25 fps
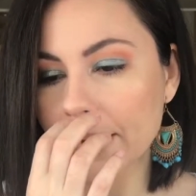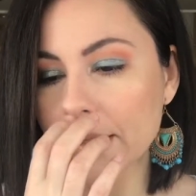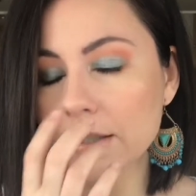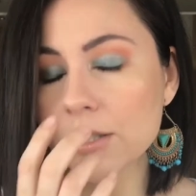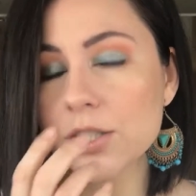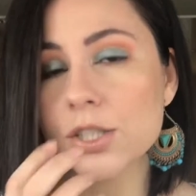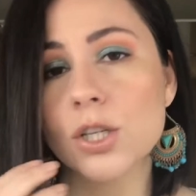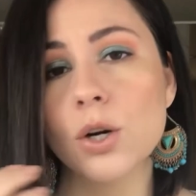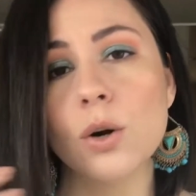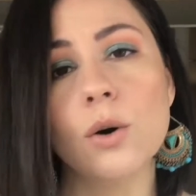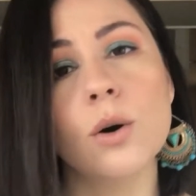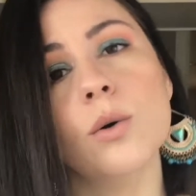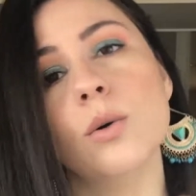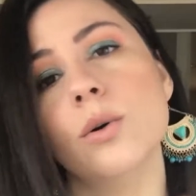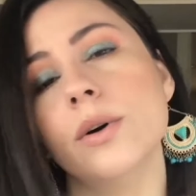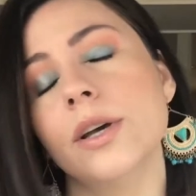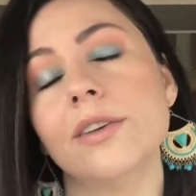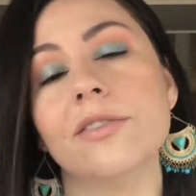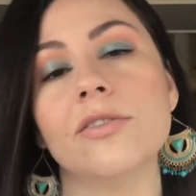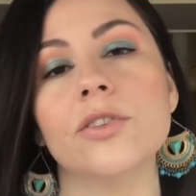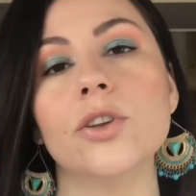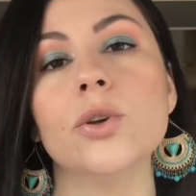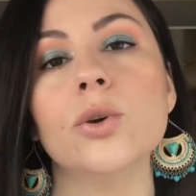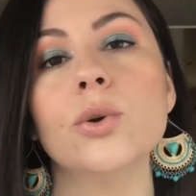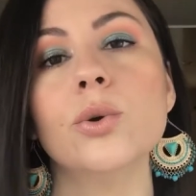So
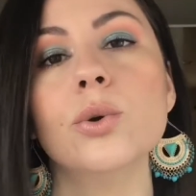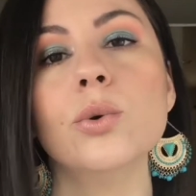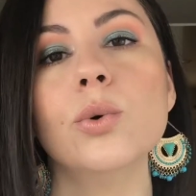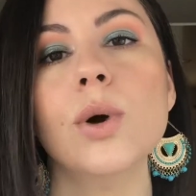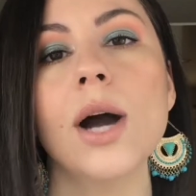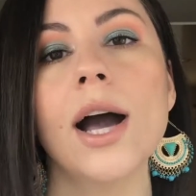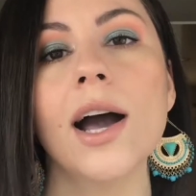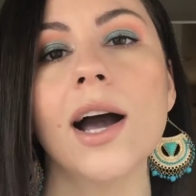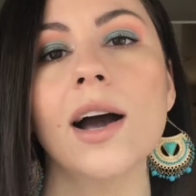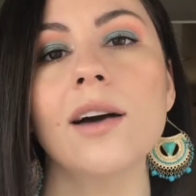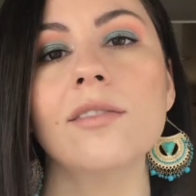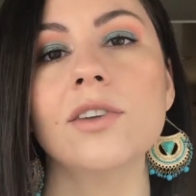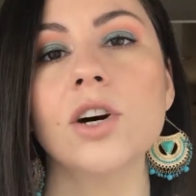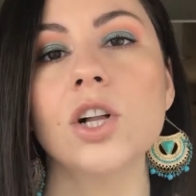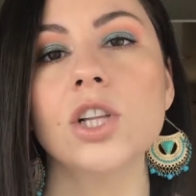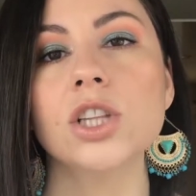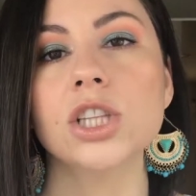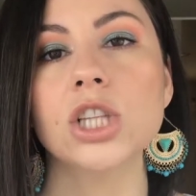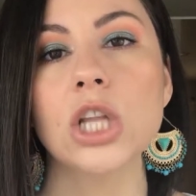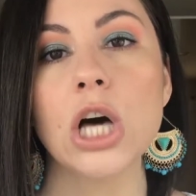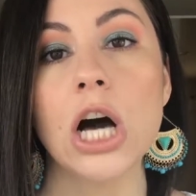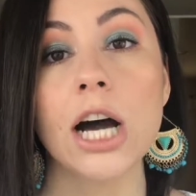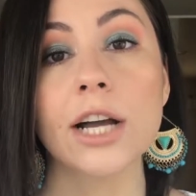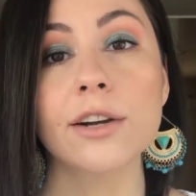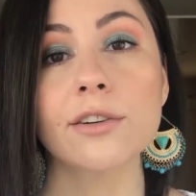if you have a
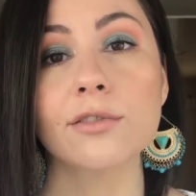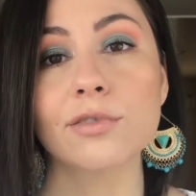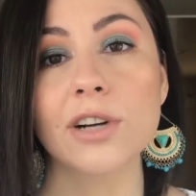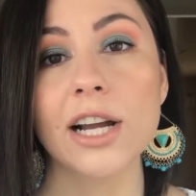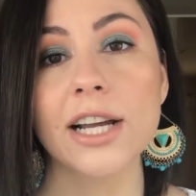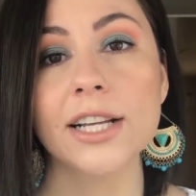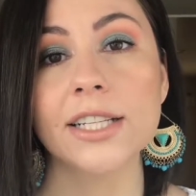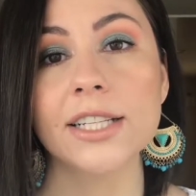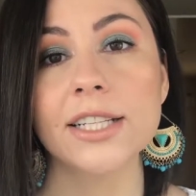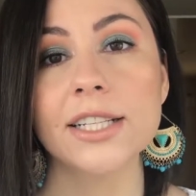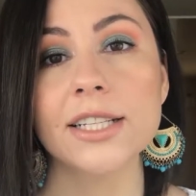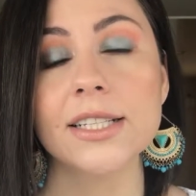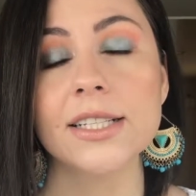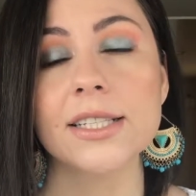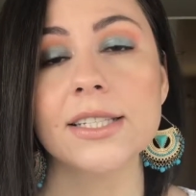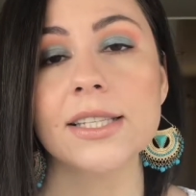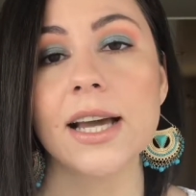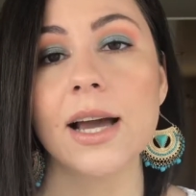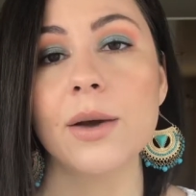lot of redness,